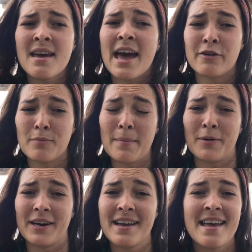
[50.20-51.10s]
And
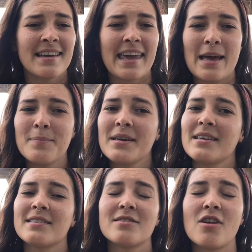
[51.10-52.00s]
remember, camping
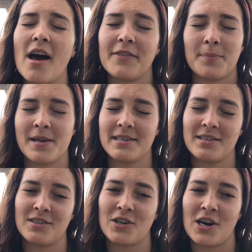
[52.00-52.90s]
is not the place to
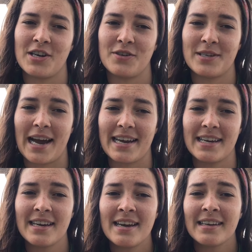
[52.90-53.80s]
start a new
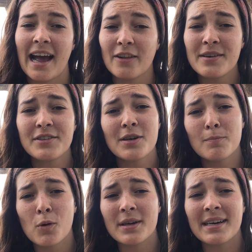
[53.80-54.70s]
diet. Calories are
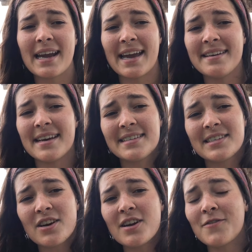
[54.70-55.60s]
important and
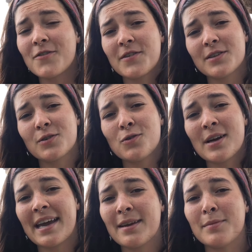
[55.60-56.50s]
necessary for physical
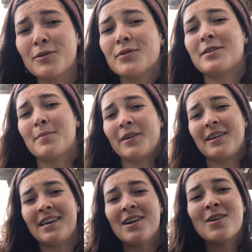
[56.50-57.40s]
and mental
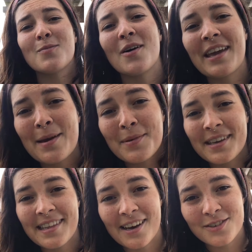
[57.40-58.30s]
stability while camping
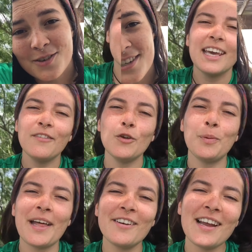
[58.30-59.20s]
in the outdoors. If you
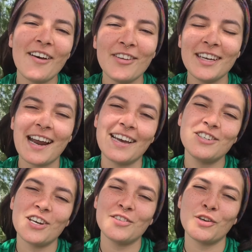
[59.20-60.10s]
plan on having an ice
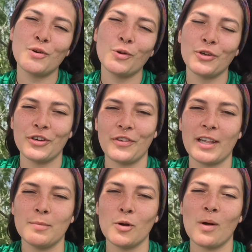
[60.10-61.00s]
chest or cooler
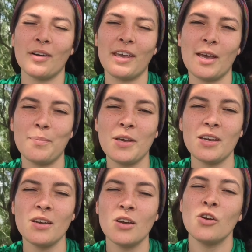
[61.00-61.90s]
available while
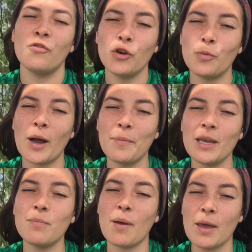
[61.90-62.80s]
camping, food
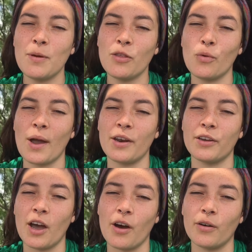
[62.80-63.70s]
prepping may be the way to
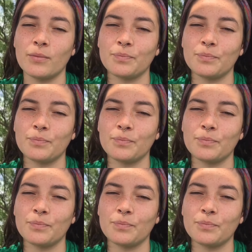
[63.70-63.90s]
go.